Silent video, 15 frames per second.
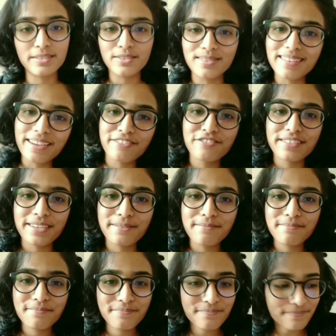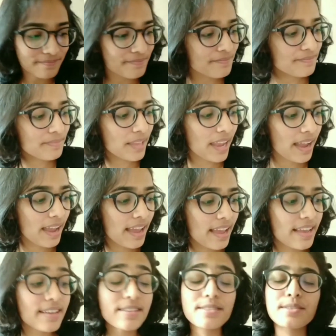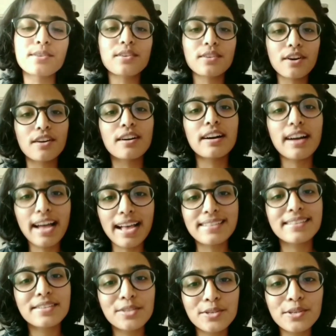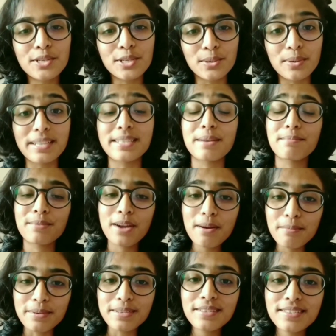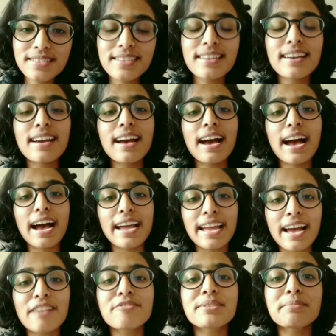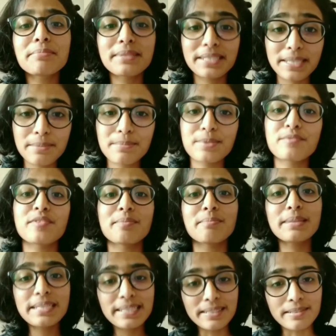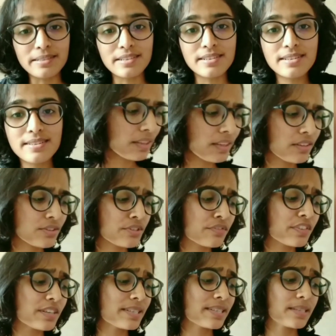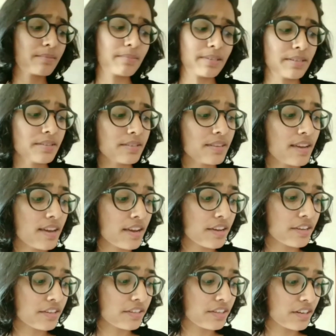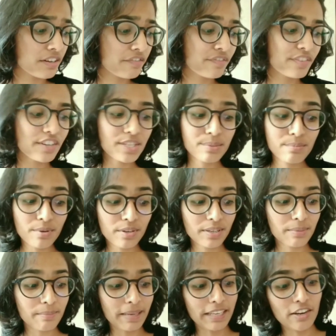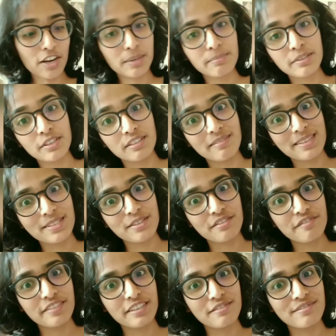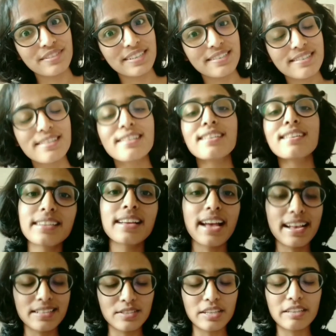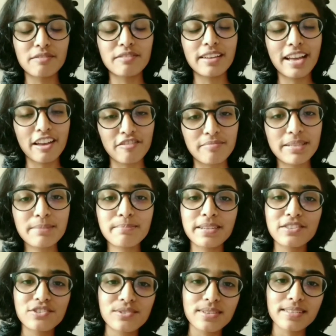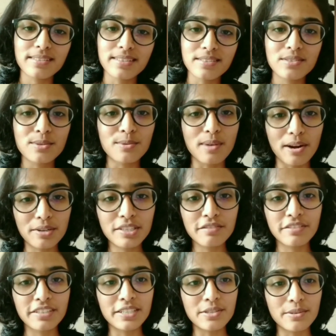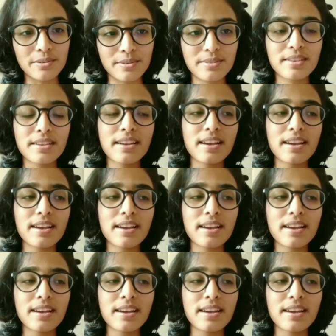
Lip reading: in your lifetime. So as I told you, as I promised, I have some tips for beginners. So first tip is, your first book may not be always your favorite. As I have been mentioning this throughout the videos,